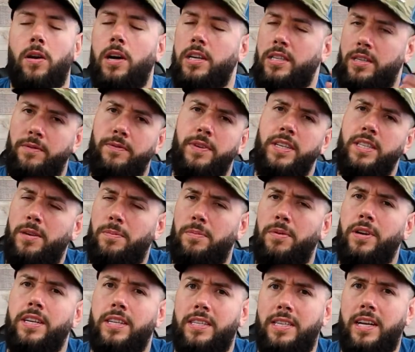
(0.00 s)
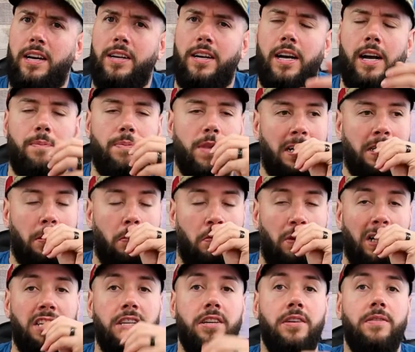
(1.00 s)
Also Vistaprint.com. Okay, so
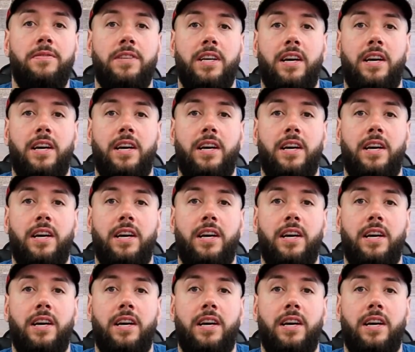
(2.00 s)
once you've